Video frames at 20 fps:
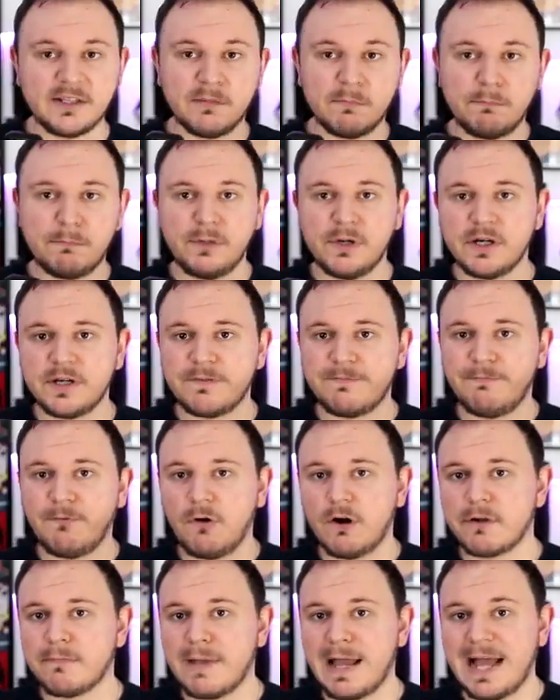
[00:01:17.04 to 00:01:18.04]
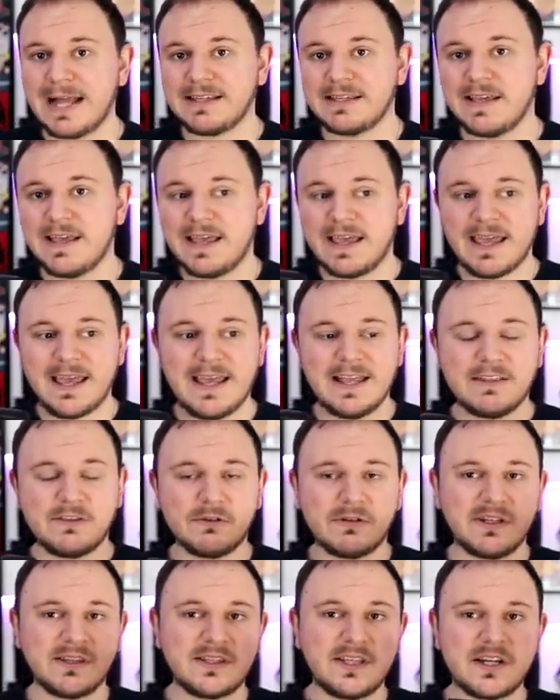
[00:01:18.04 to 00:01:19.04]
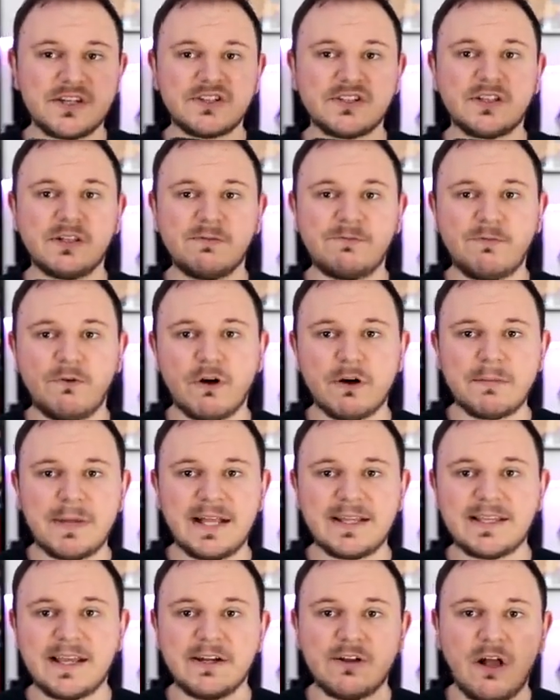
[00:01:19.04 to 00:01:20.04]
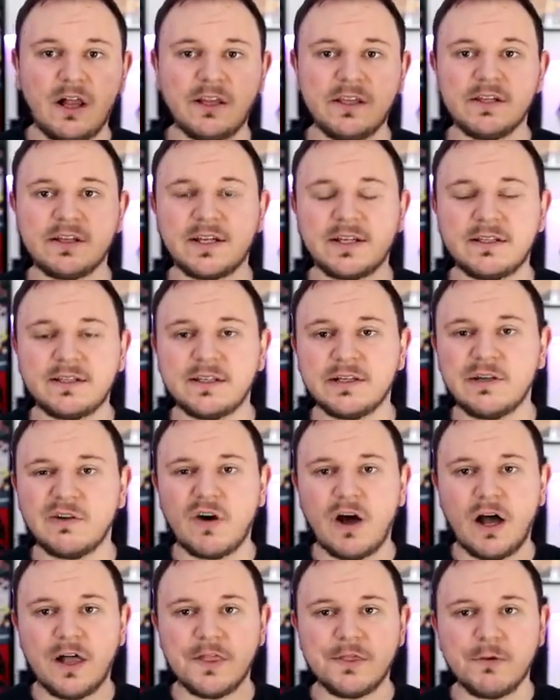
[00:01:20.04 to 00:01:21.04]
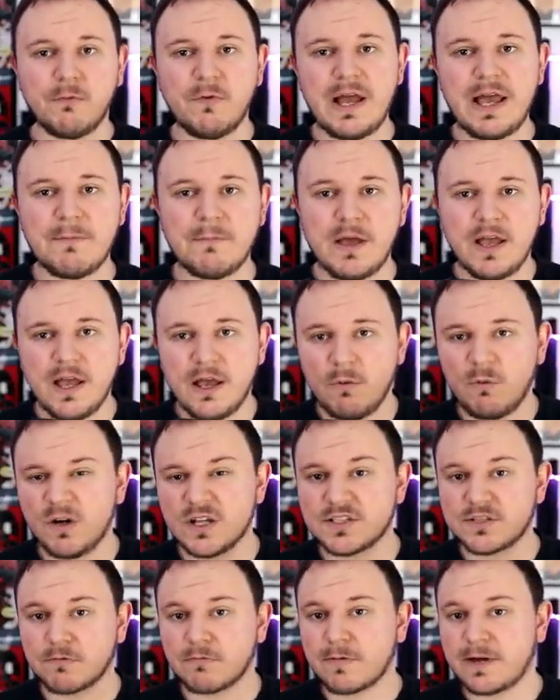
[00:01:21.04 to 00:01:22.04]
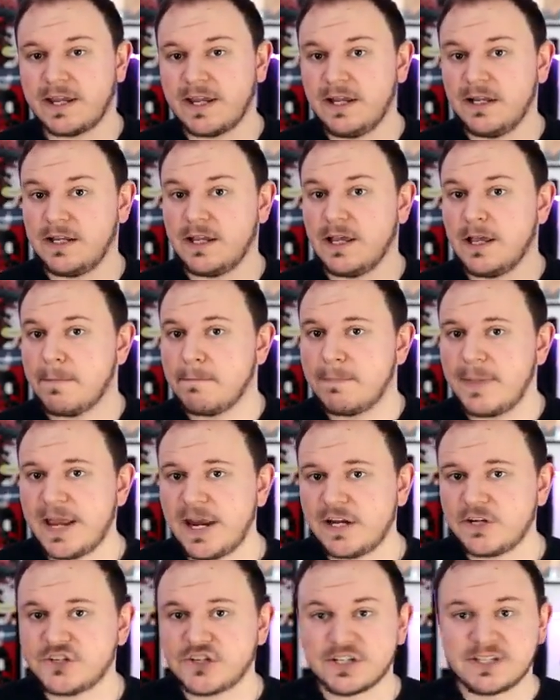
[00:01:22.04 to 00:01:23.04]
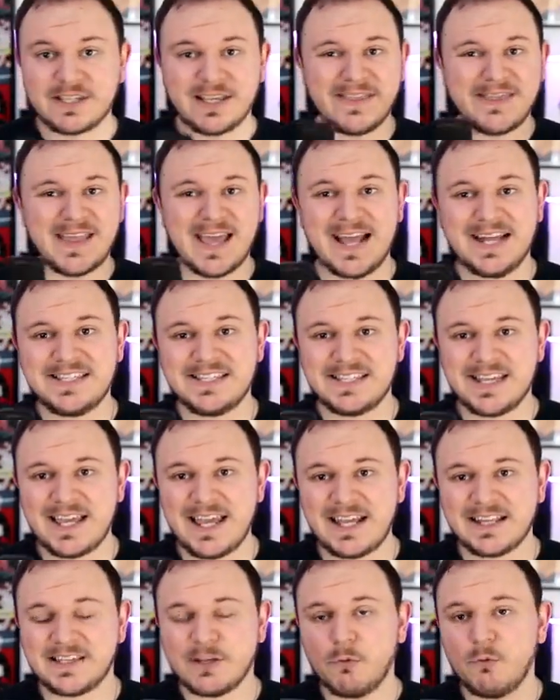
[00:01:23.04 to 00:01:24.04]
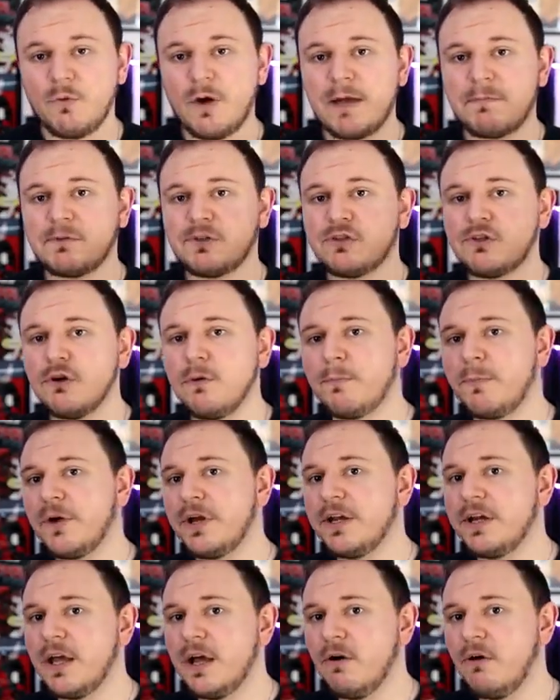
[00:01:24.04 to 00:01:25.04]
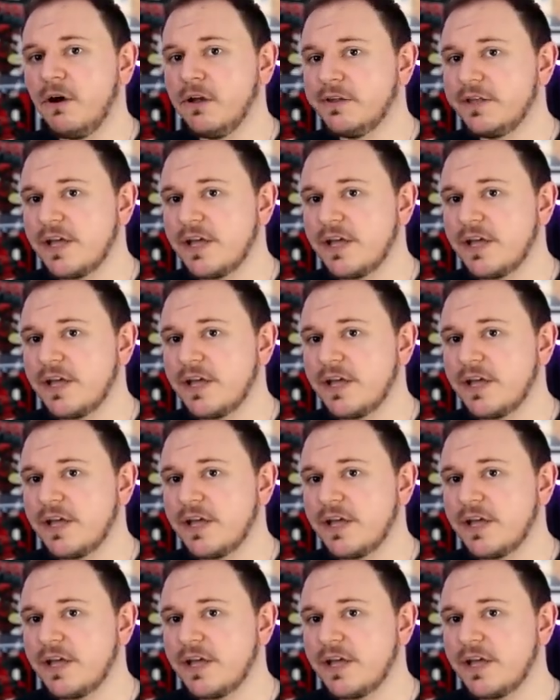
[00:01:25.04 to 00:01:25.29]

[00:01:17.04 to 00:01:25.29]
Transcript: the book format into the digital format, and all you could do on the web was read pages, and that's it. Web 2.0, on